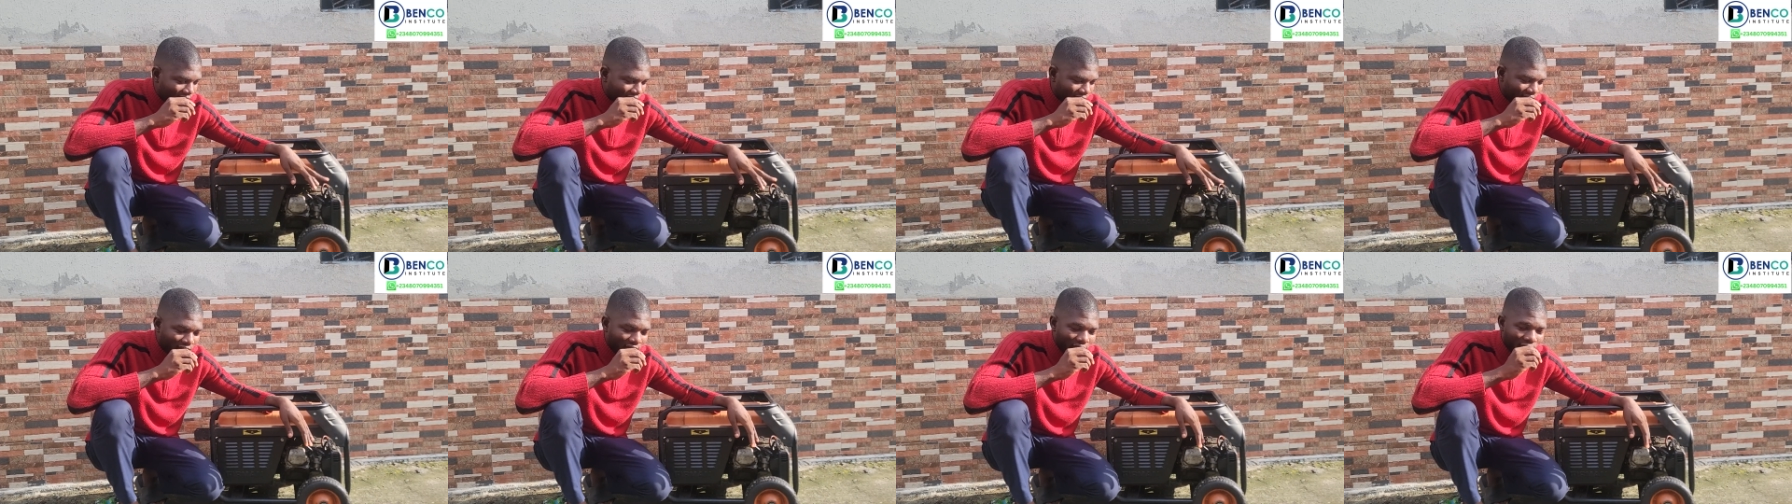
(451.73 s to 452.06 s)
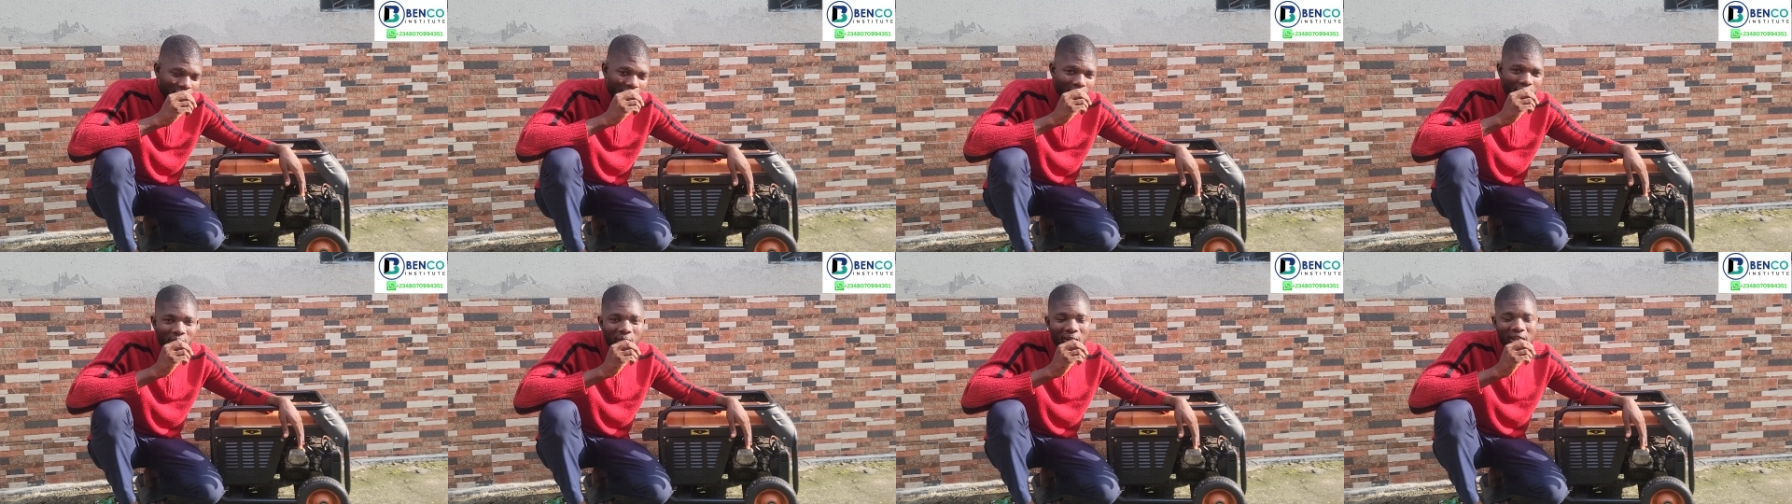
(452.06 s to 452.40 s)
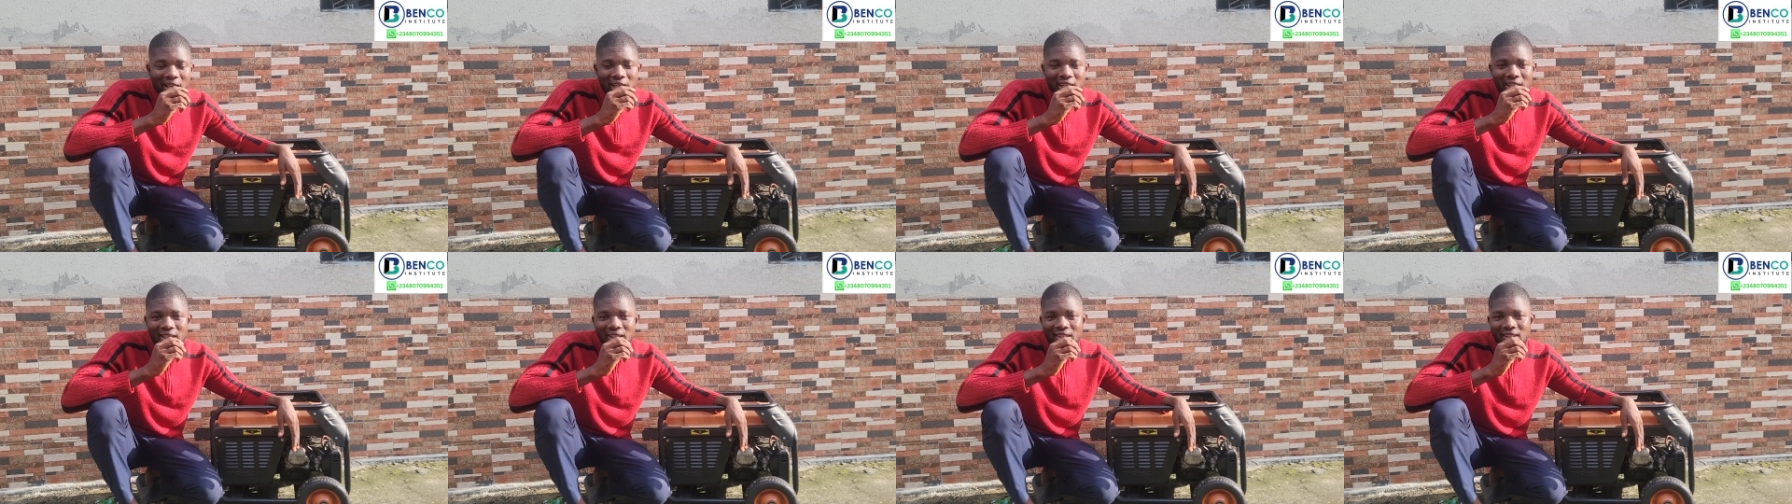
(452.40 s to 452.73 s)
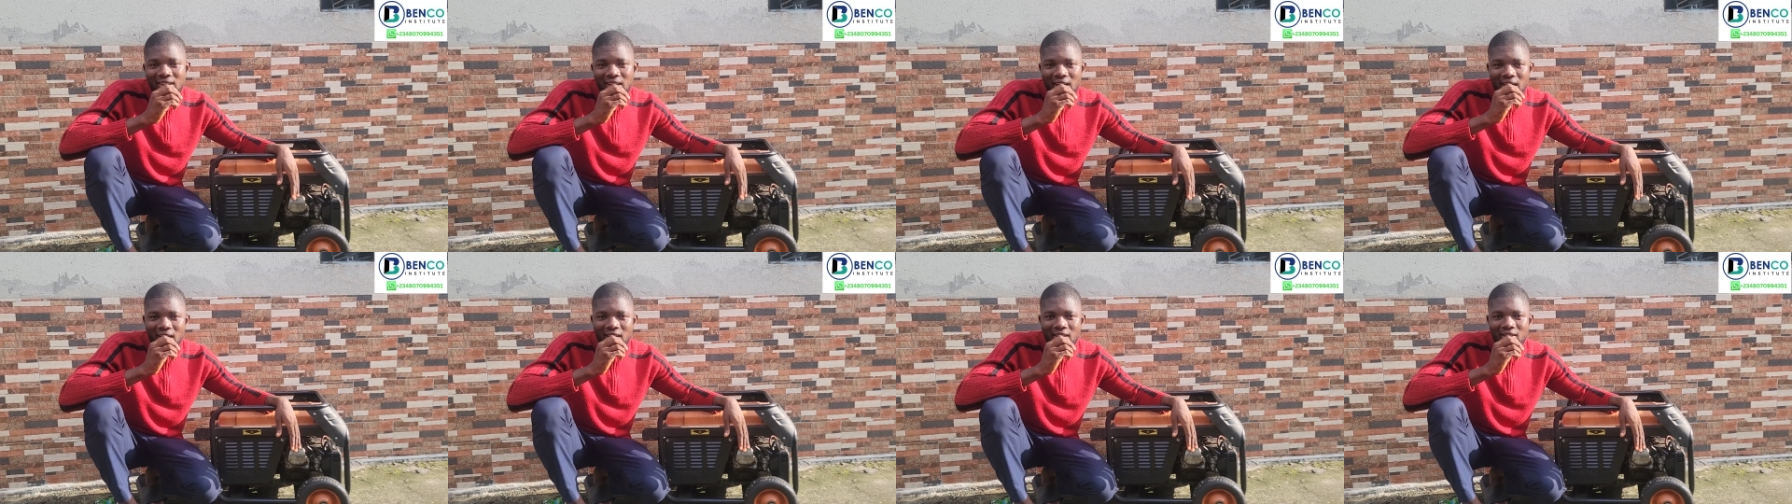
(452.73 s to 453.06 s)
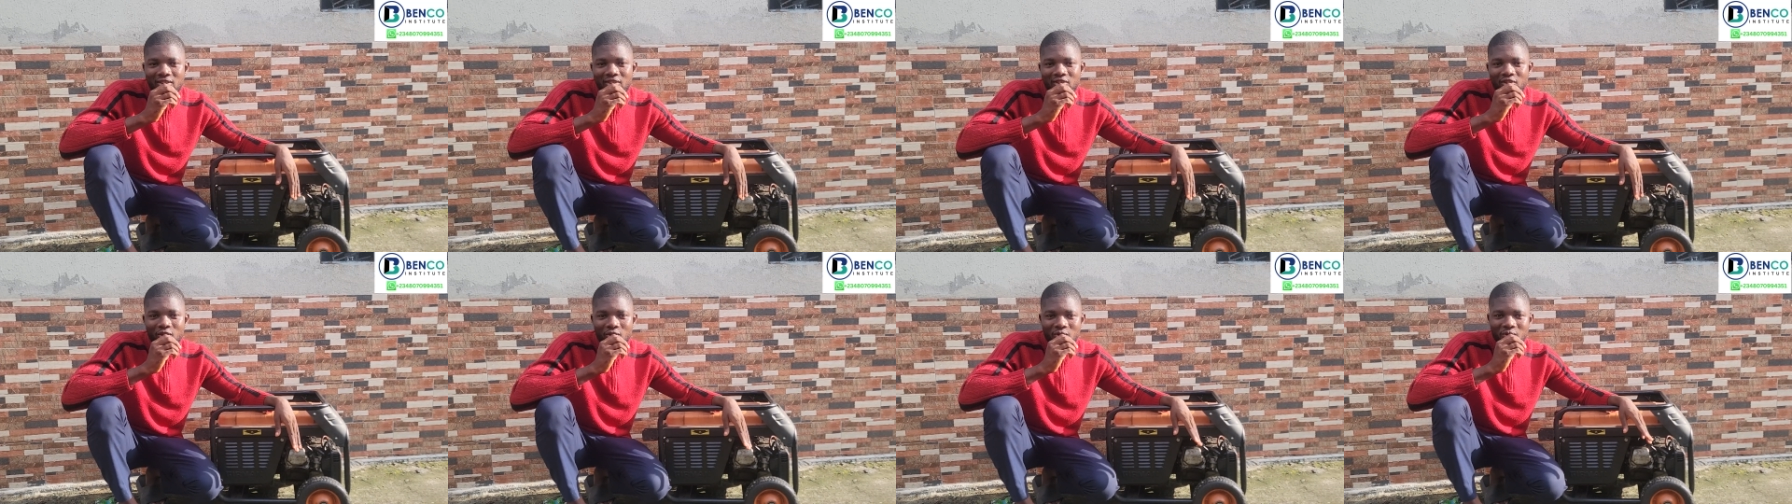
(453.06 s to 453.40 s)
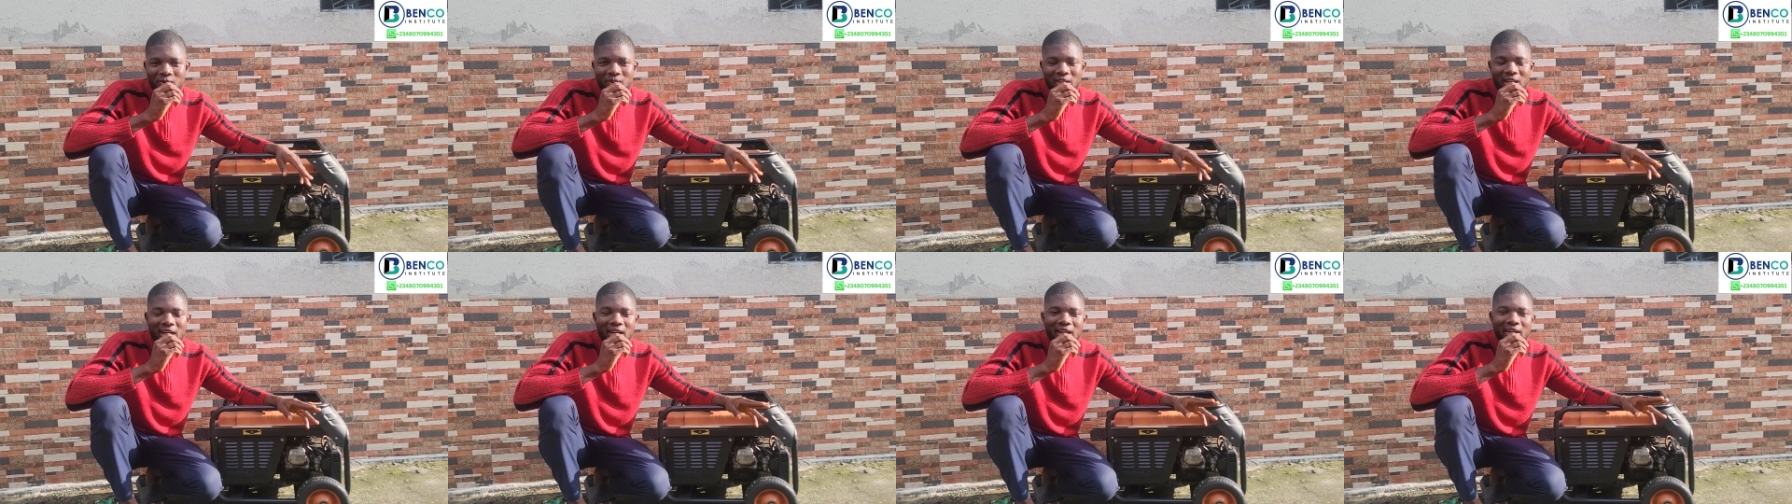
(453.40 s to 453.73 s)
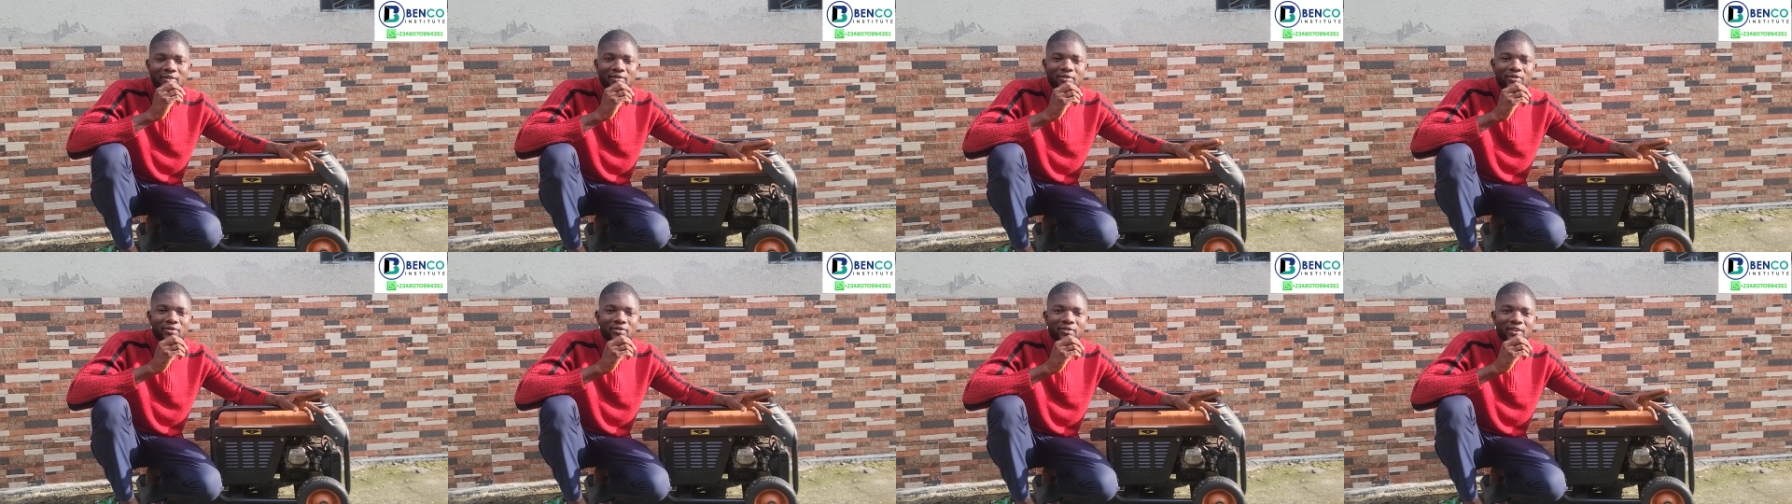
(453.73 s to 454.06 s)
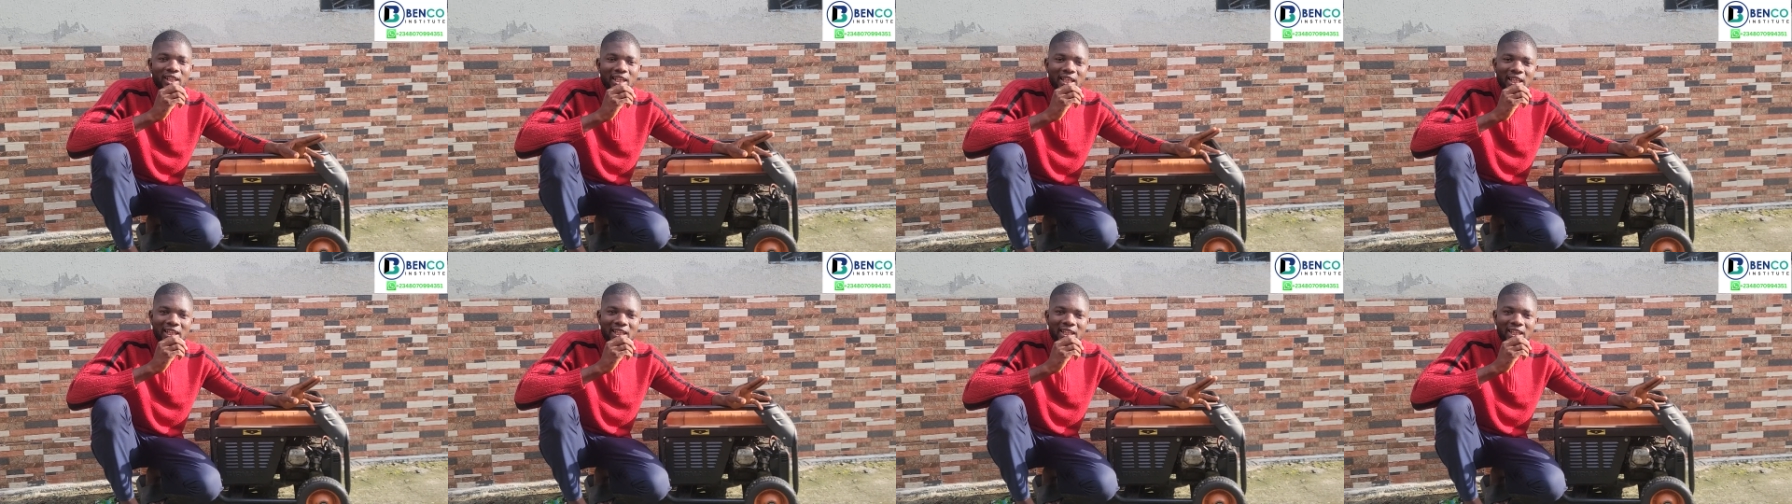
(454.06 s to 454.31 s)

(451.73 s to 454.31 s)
generator that doesn't have